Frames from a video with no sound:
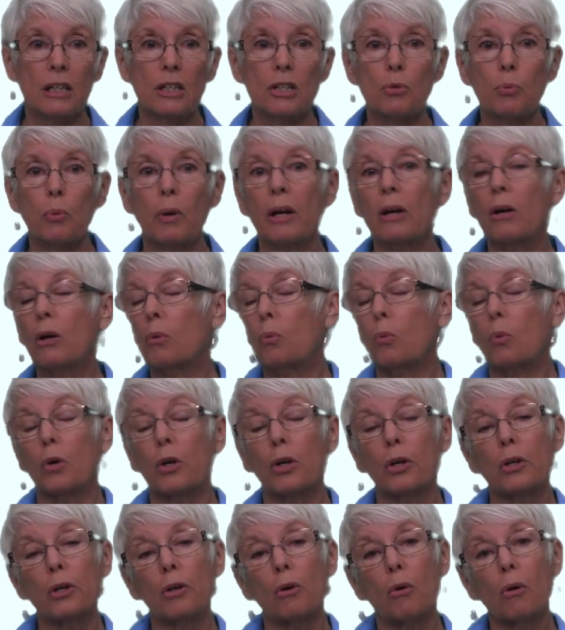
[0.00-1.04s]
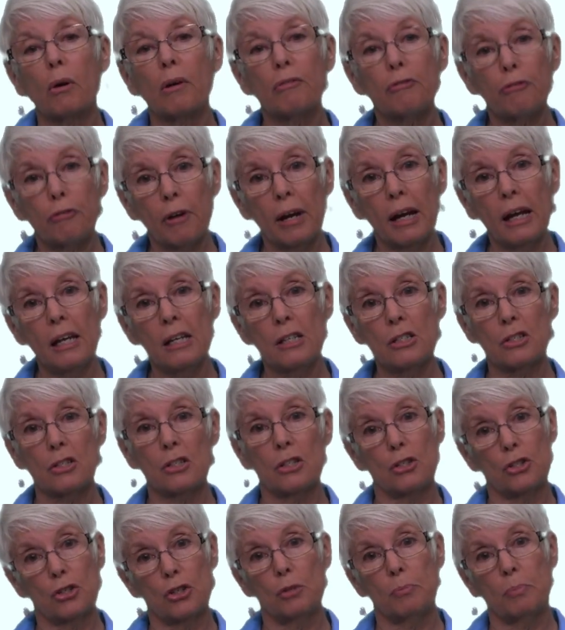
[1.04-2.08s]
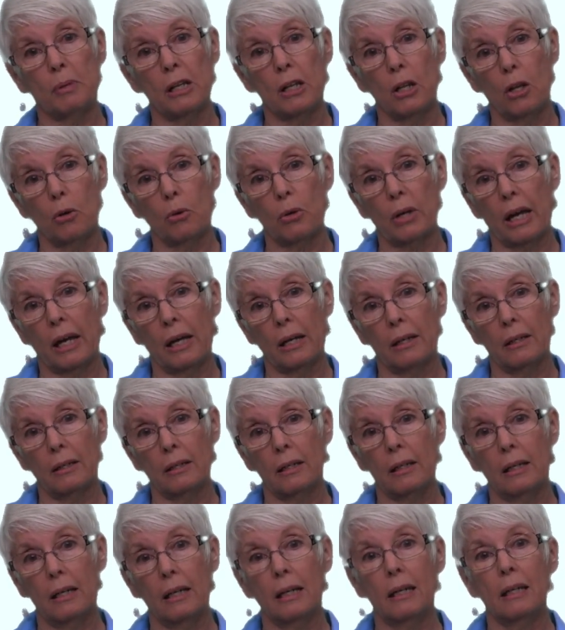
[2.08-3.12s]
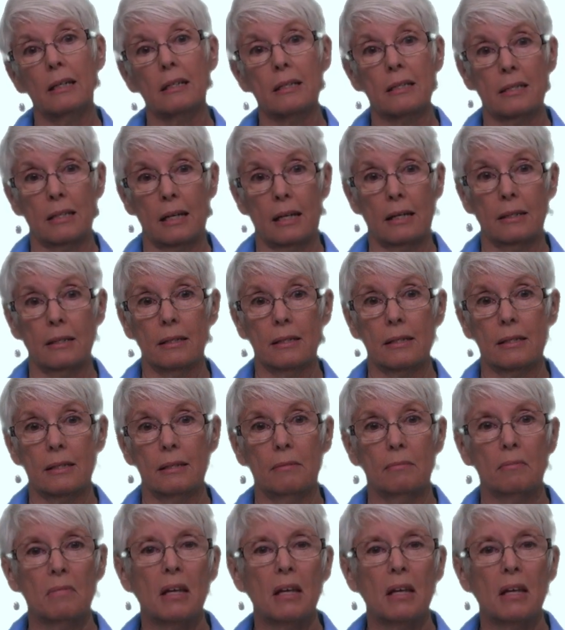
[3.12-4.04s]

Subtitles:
is where a word or a phrase should be located in a sentence.